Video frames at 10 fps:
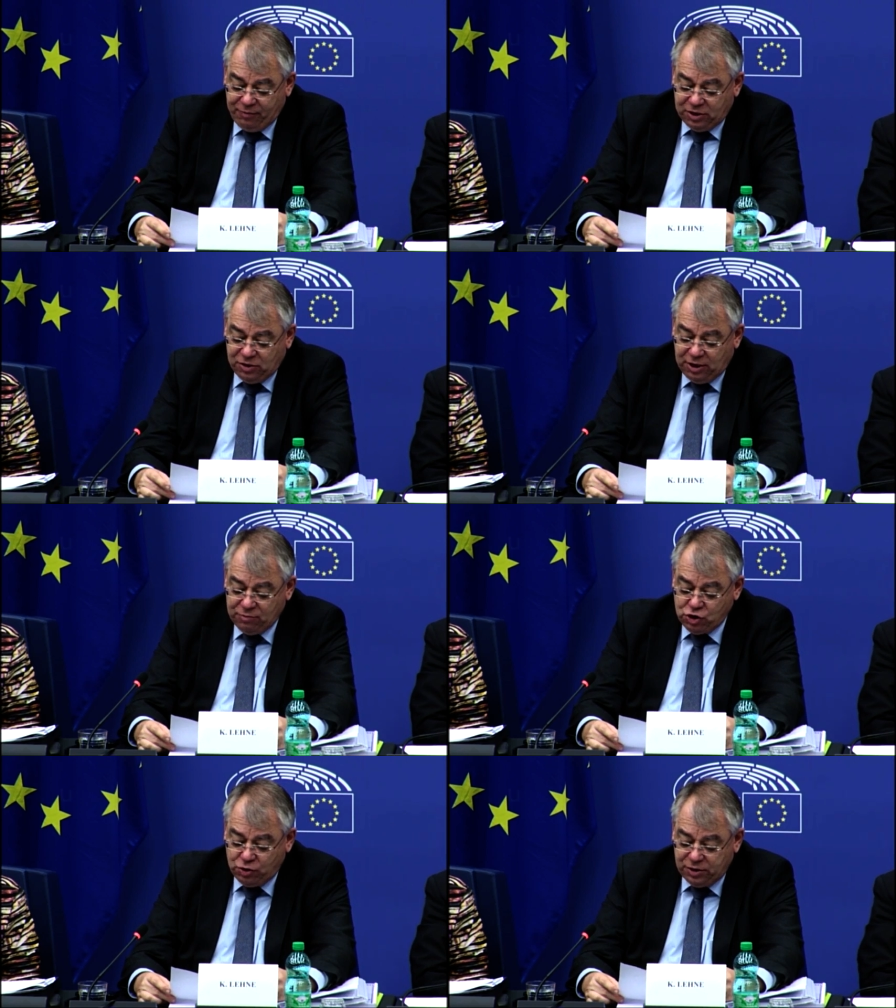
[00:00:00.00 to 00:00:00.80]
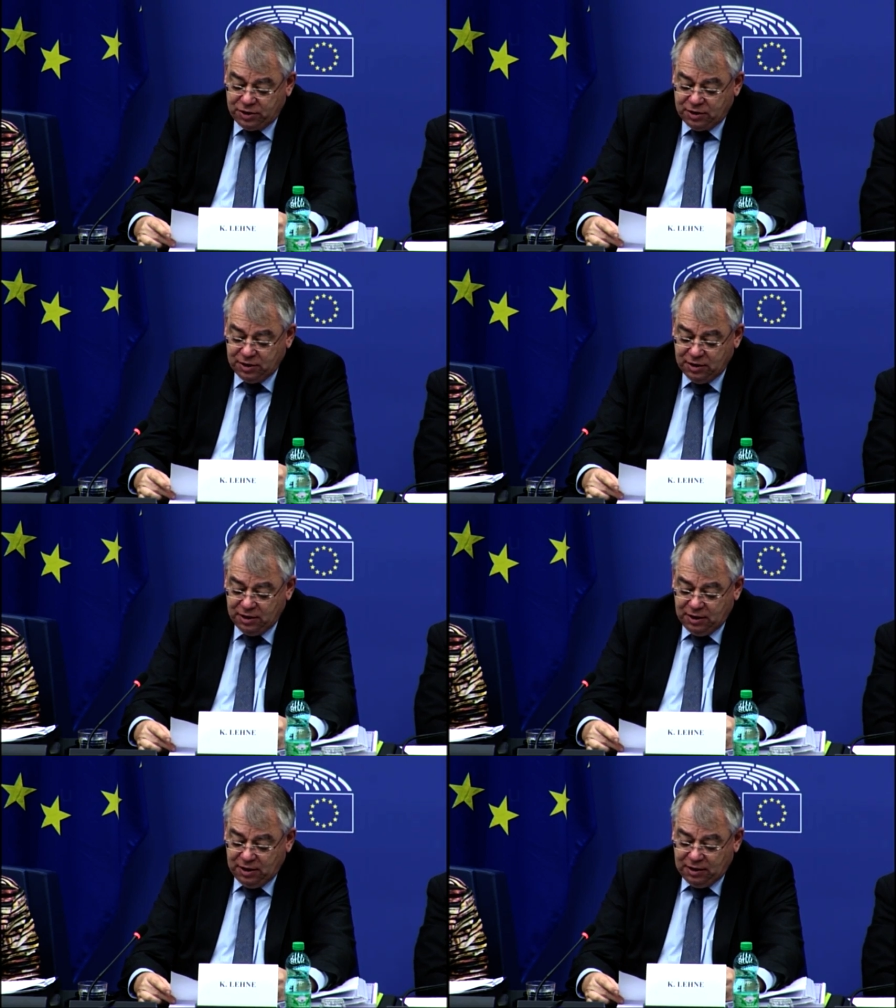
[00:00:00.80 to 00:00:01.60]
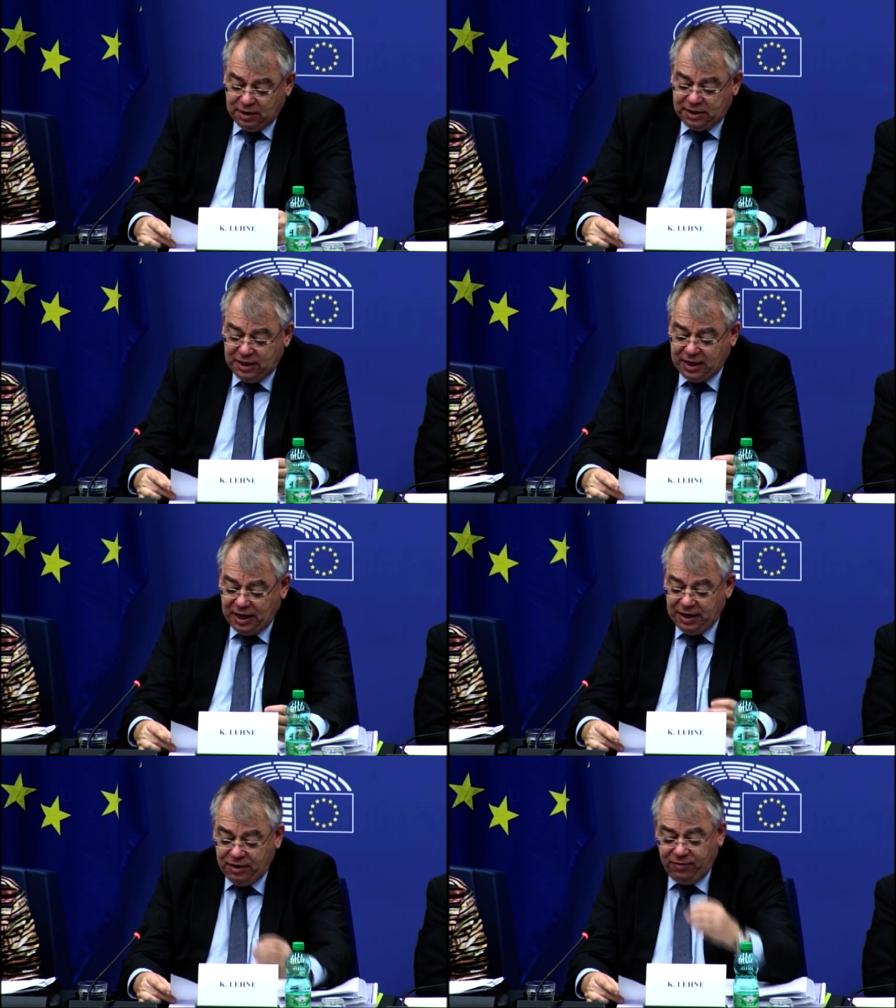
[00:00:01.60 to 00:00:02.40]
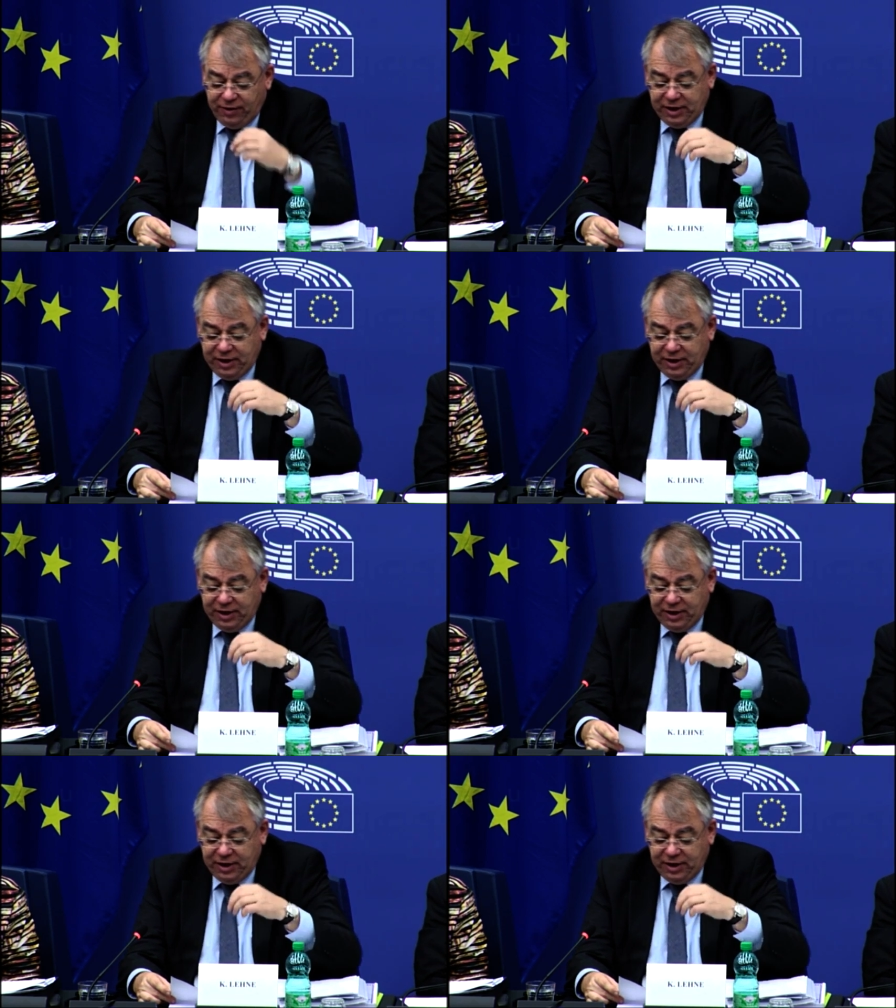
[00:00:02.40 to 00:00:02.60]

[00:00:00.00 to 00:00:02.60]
These direct uh, payments